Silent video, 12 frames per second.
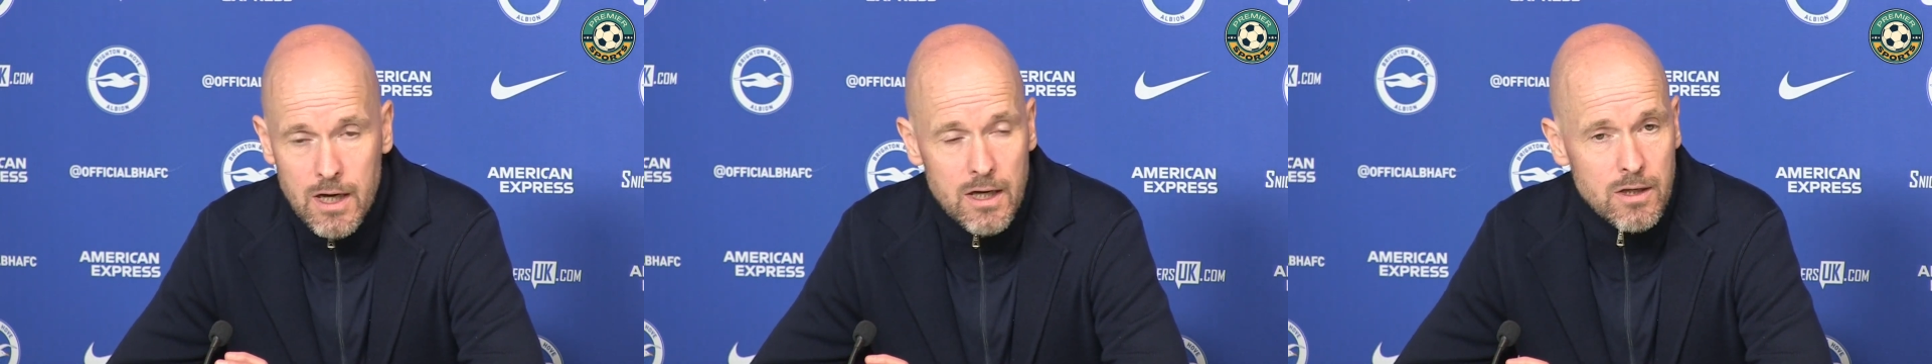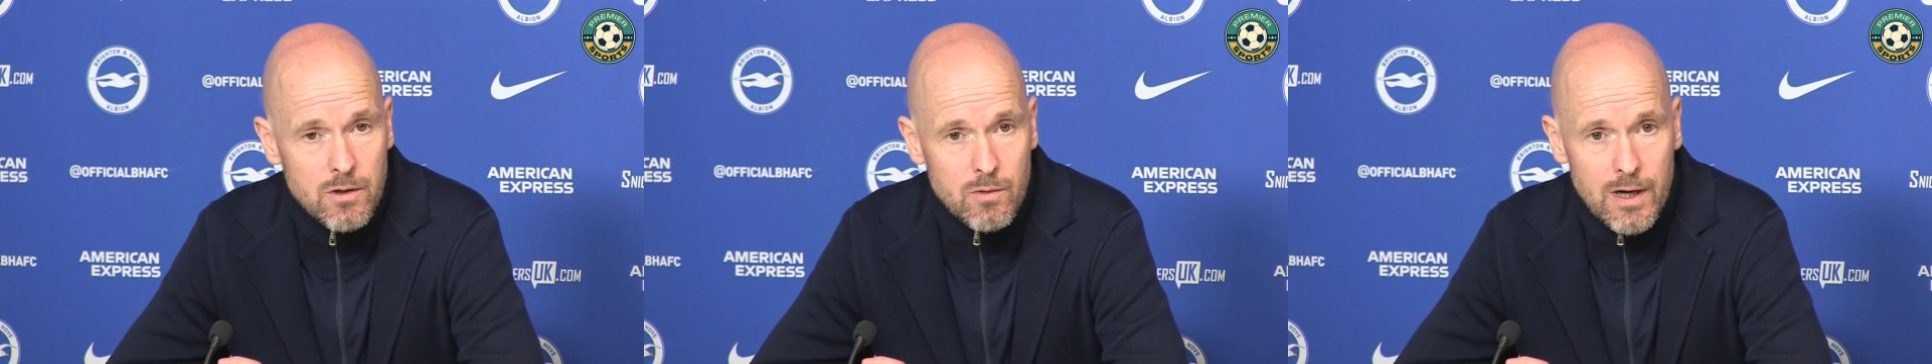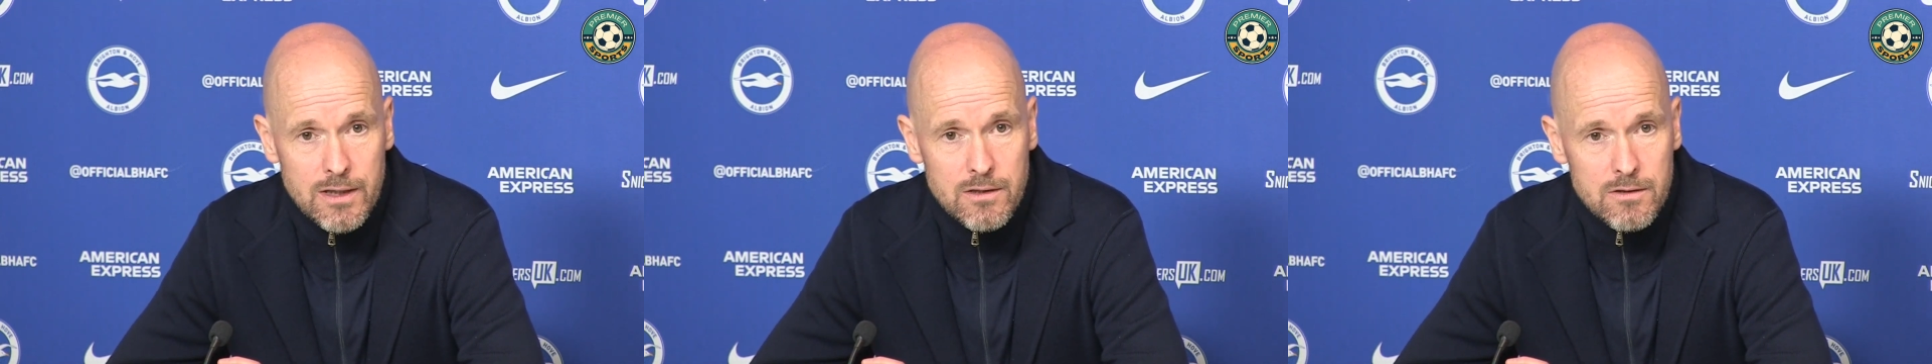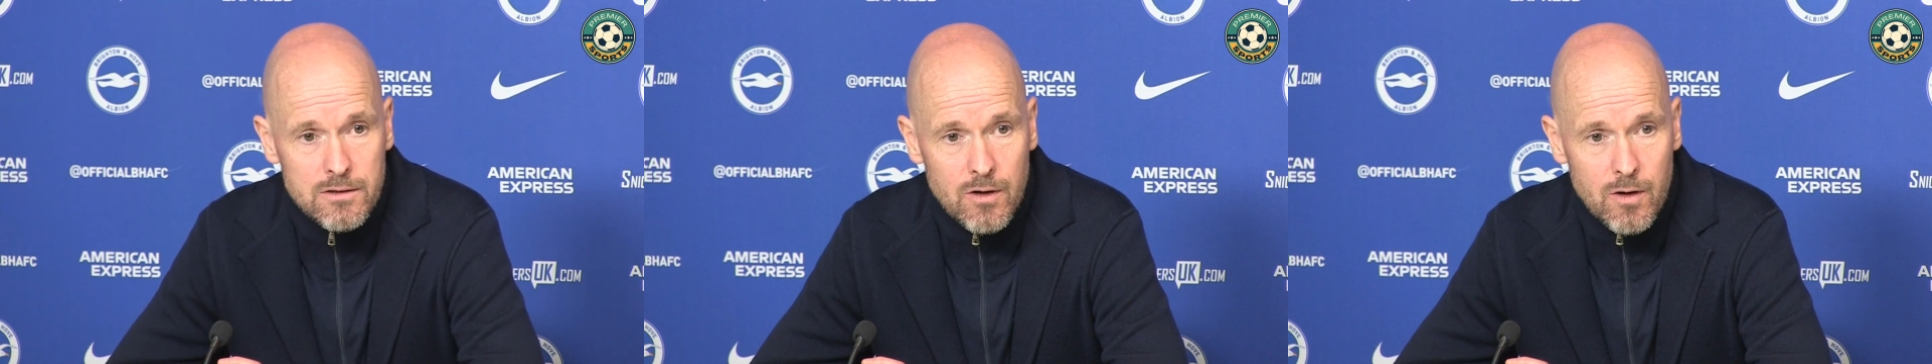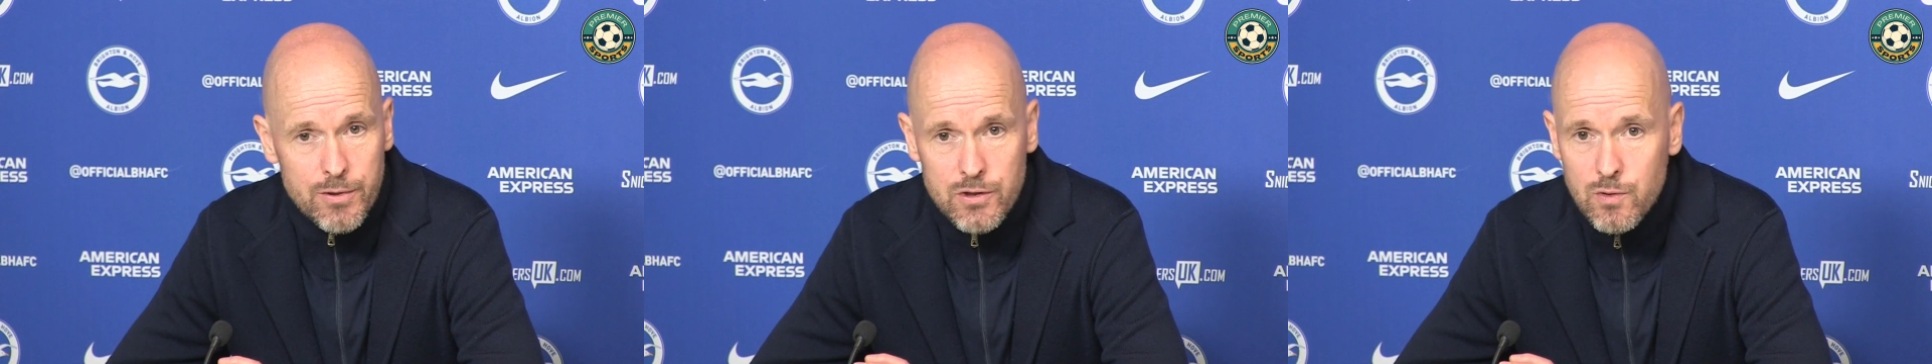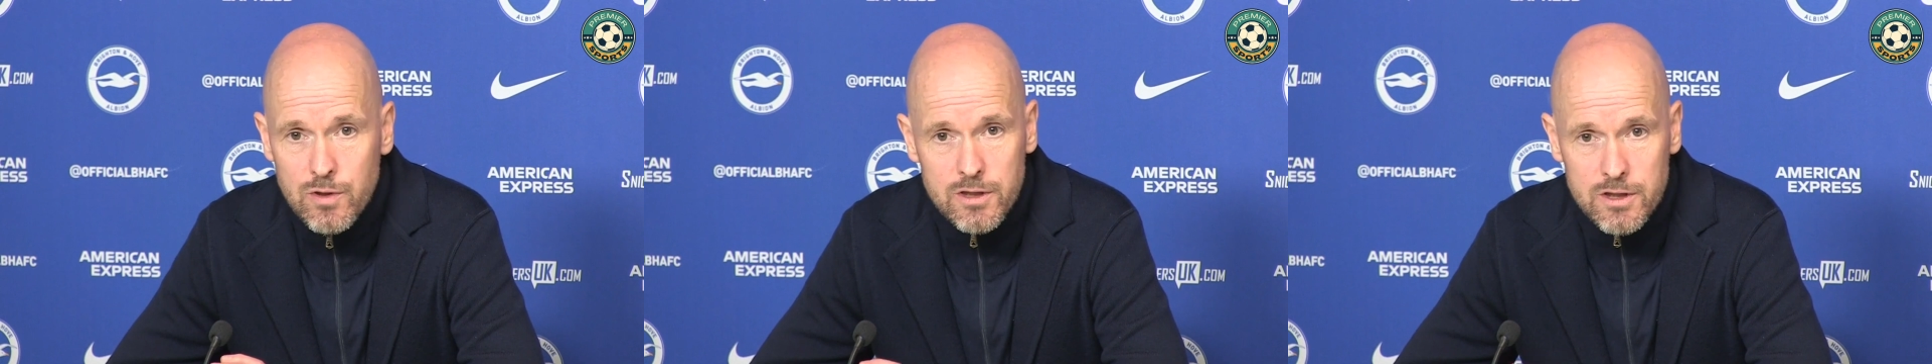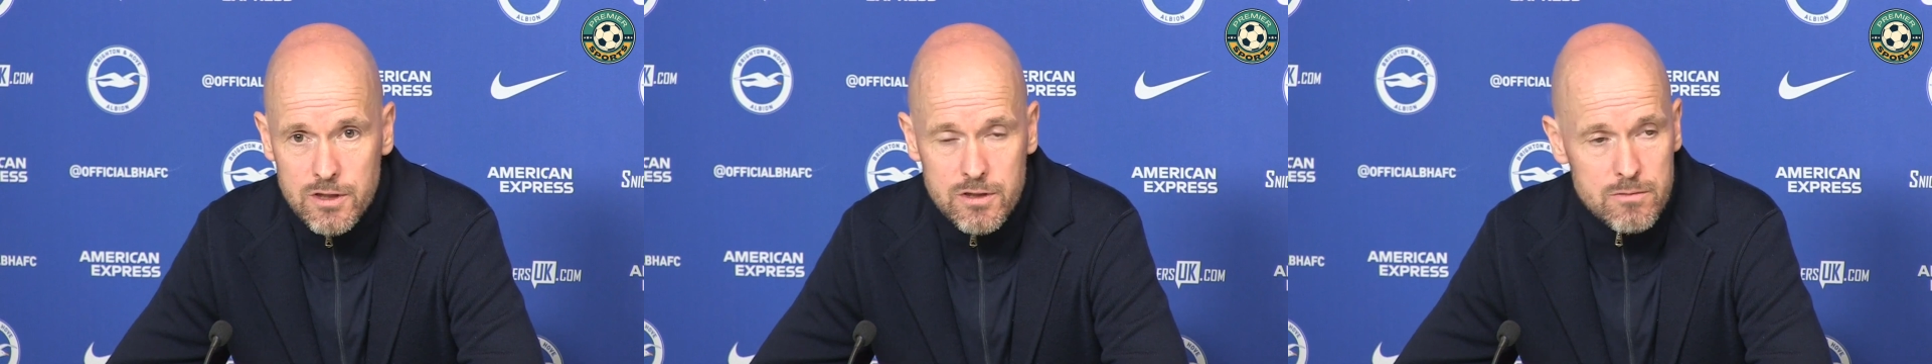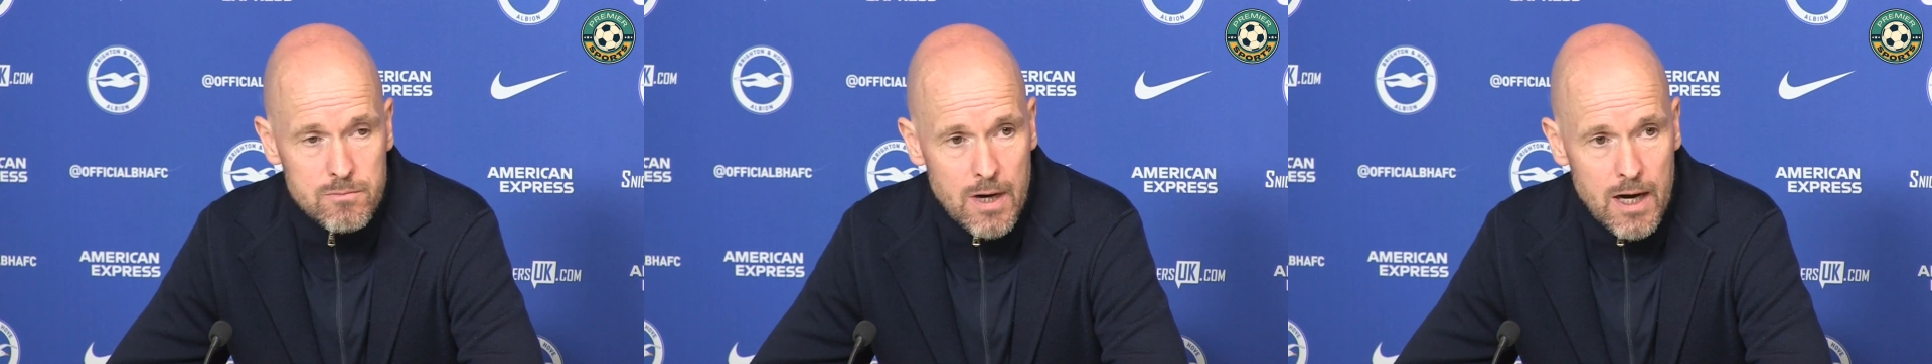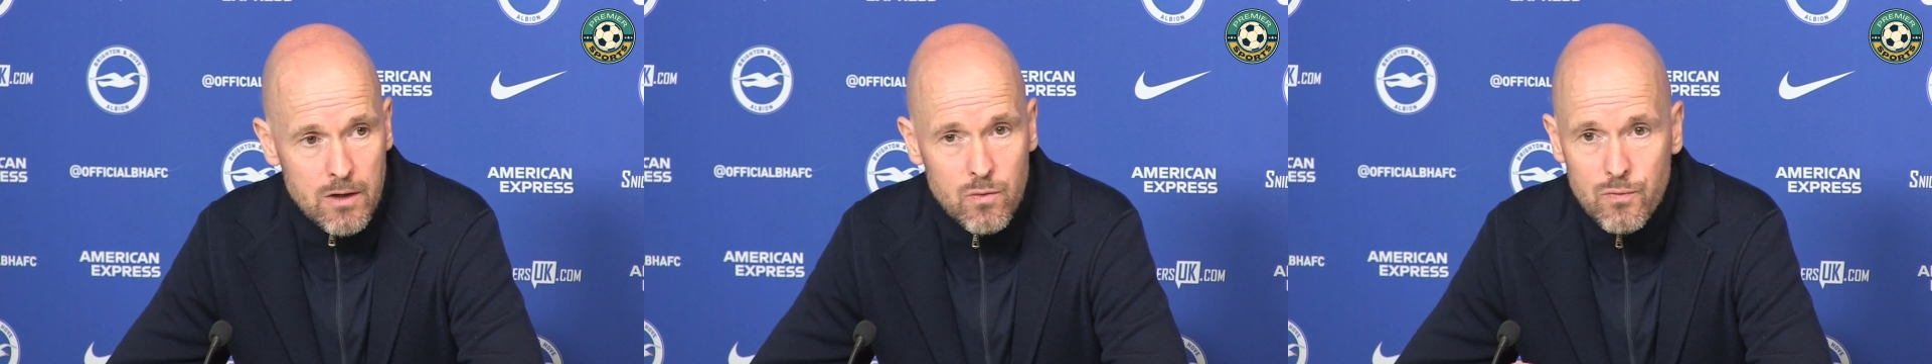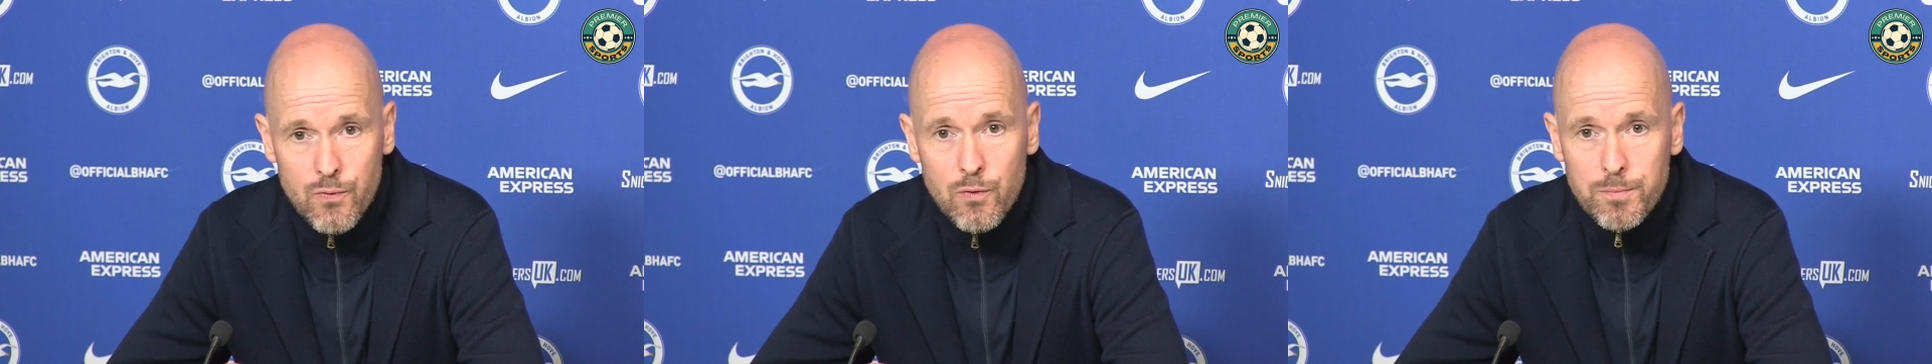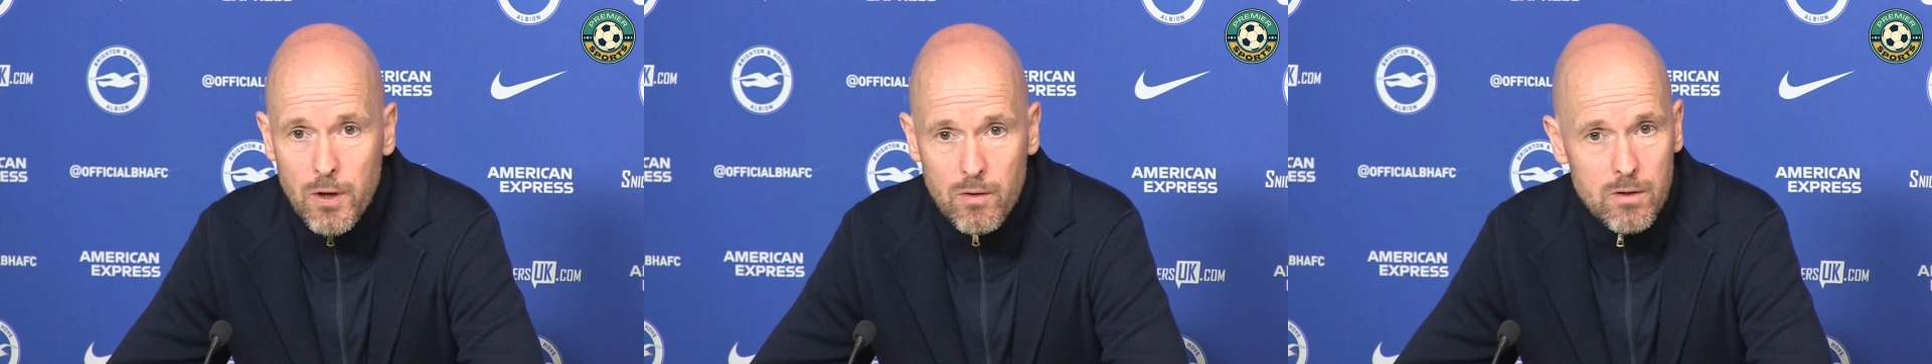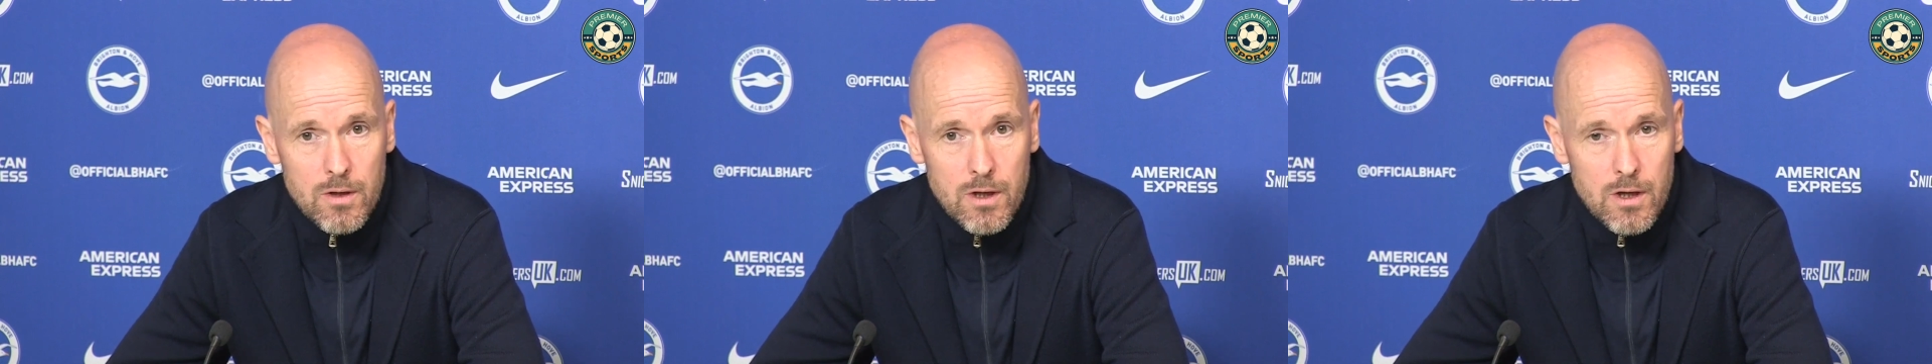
You had the opportunities by good football,